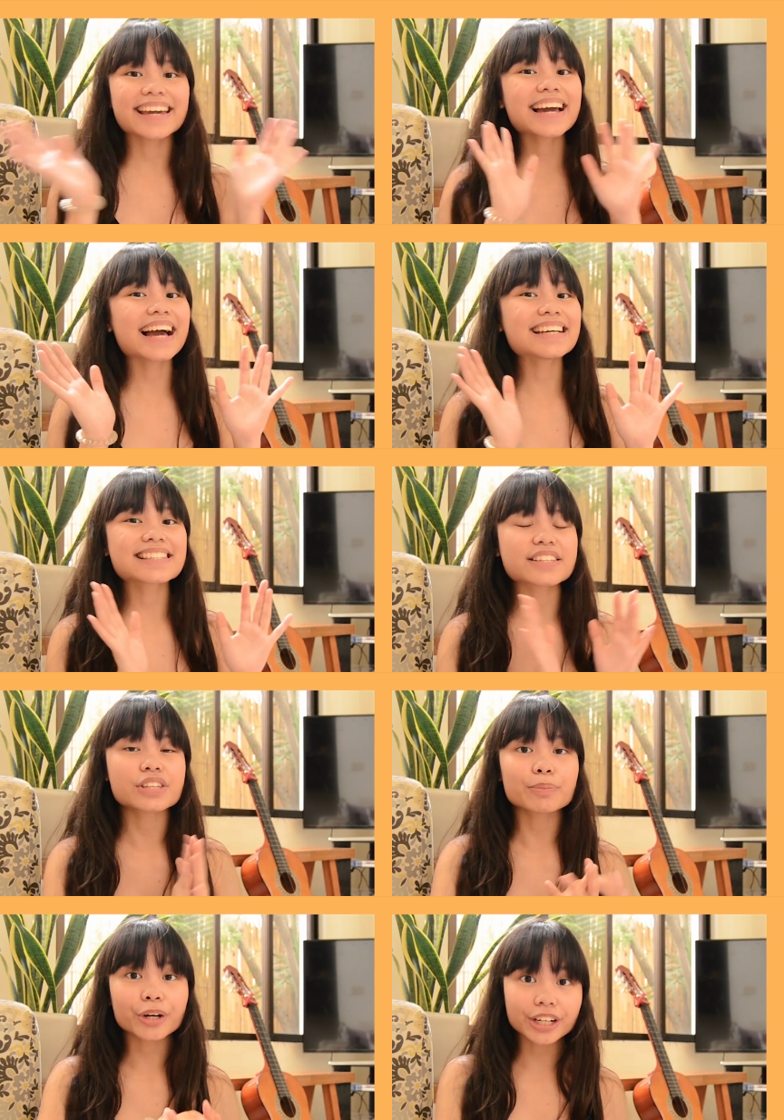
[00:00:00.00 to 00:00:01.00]
Hey guys, so
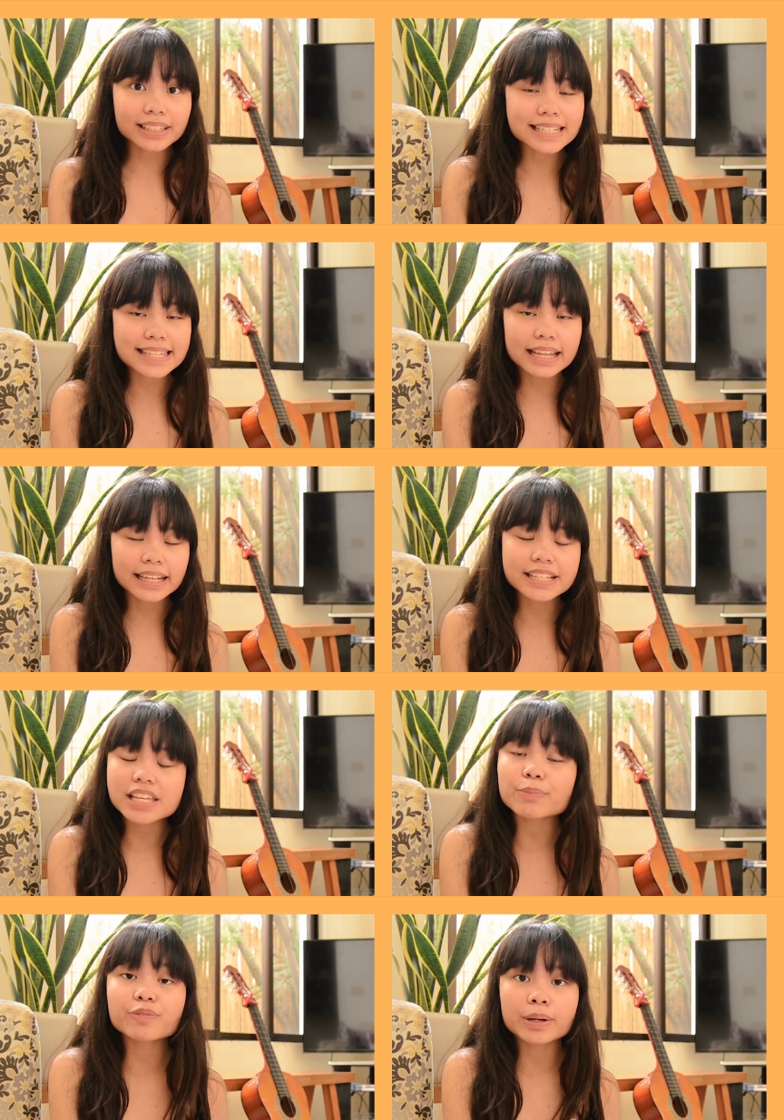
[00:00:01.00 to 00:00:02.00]
I'm currently selling
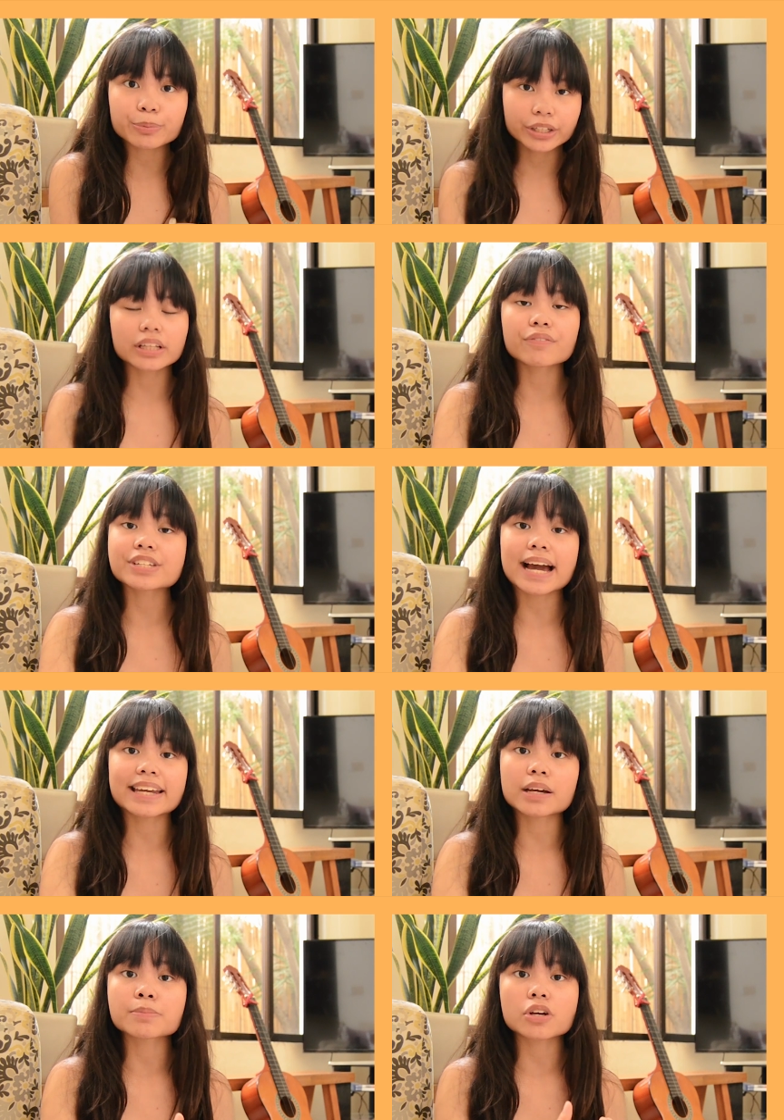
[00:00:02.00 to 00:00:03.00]
some of my pre-loved
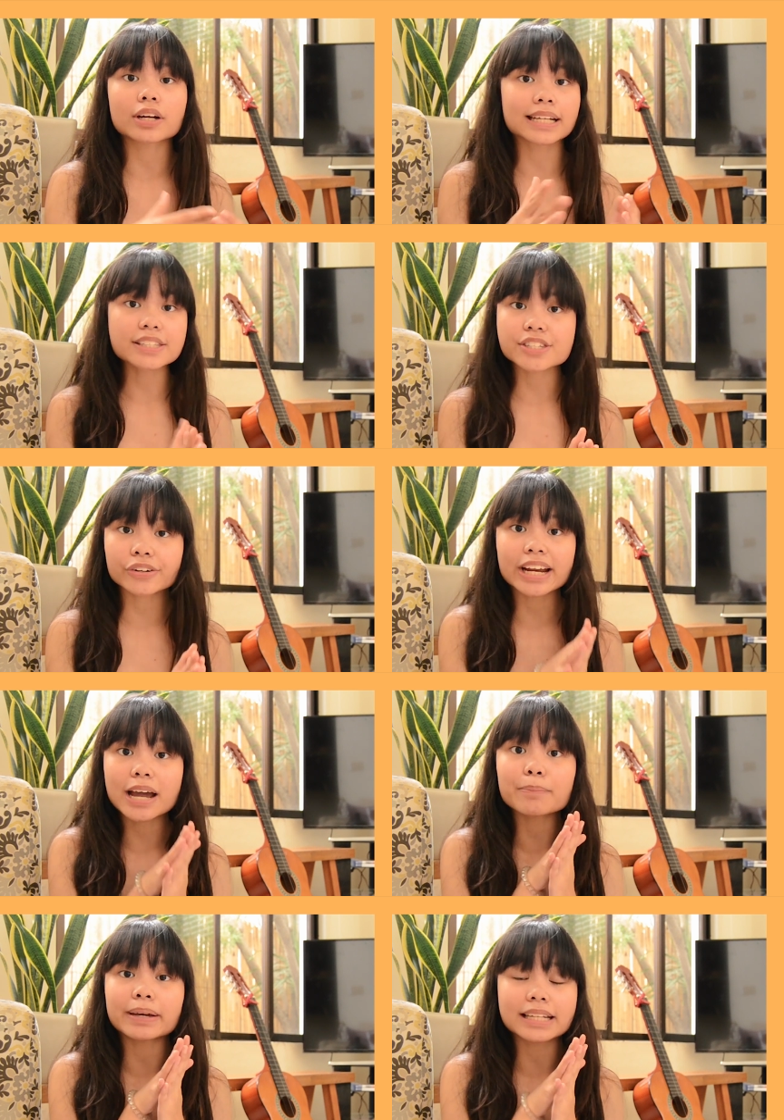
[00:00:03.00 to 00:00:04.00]
items on
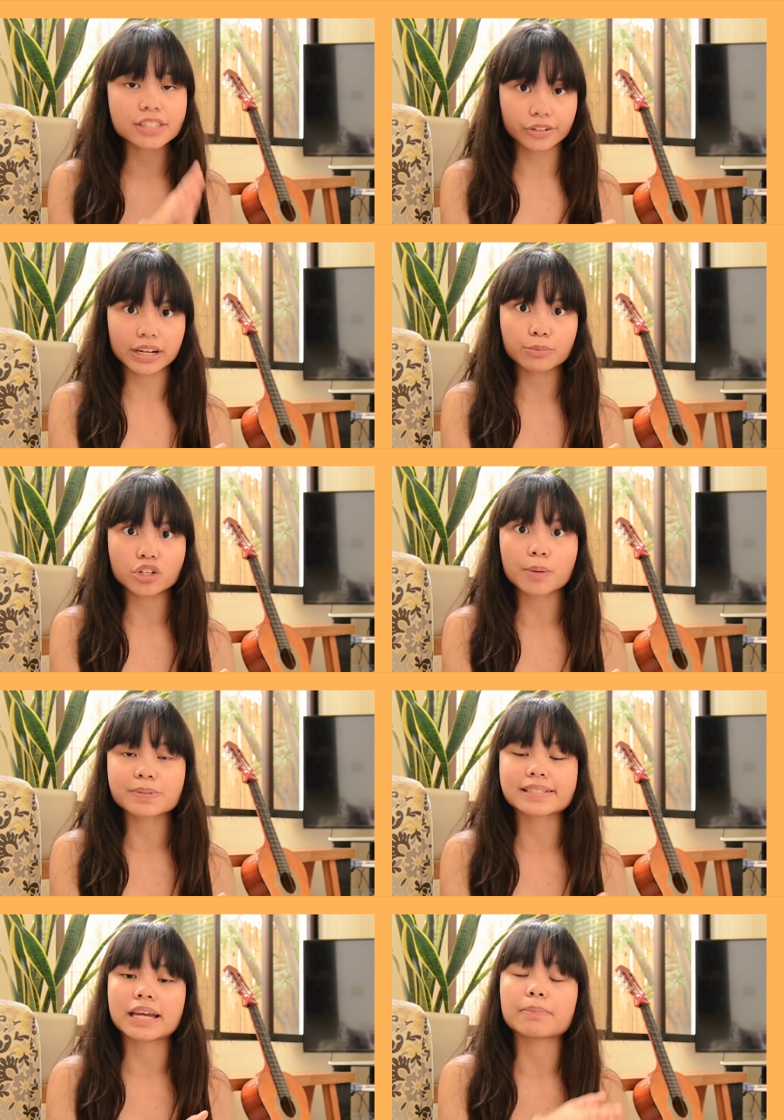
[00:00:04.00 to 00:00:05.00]
Instagram. My Instagram
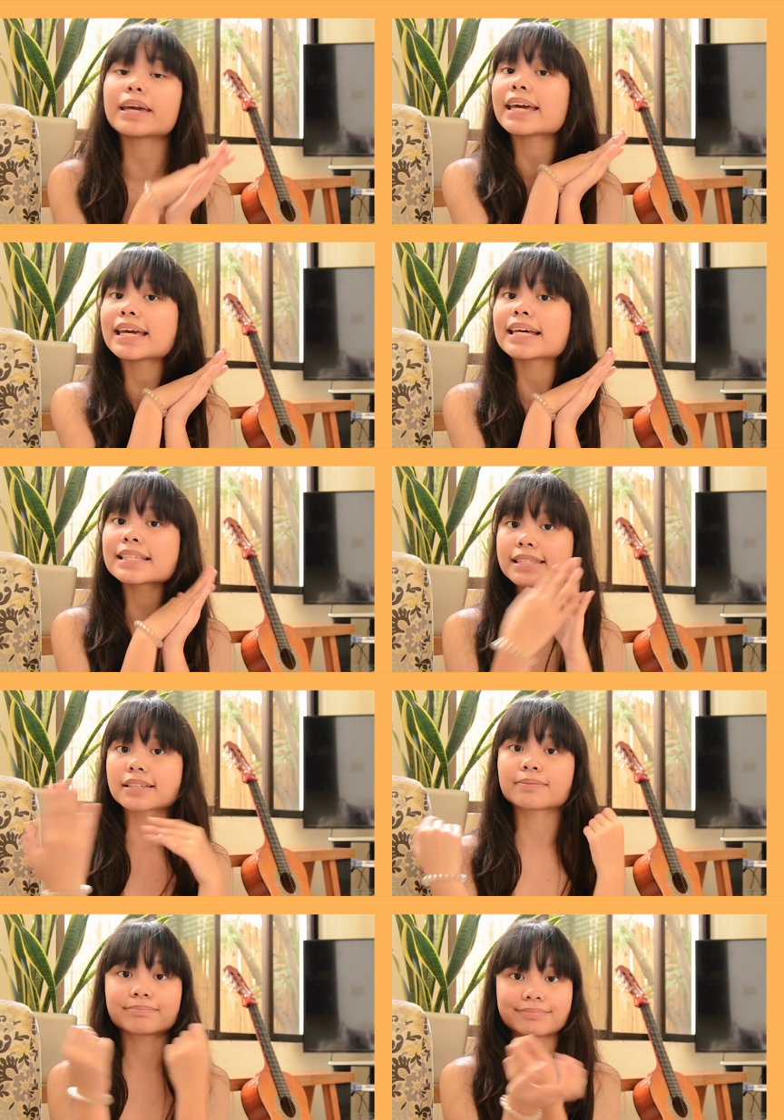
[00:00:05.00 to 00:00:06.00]
shop's name is
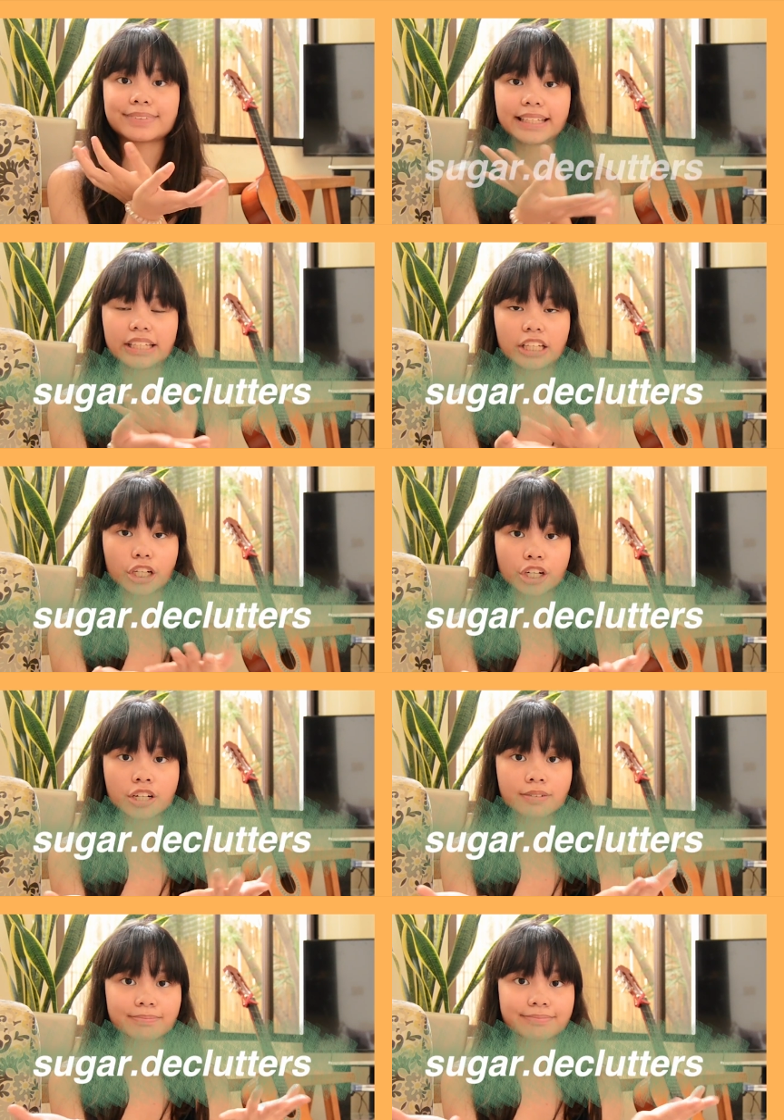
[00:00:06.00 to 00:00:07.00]
here.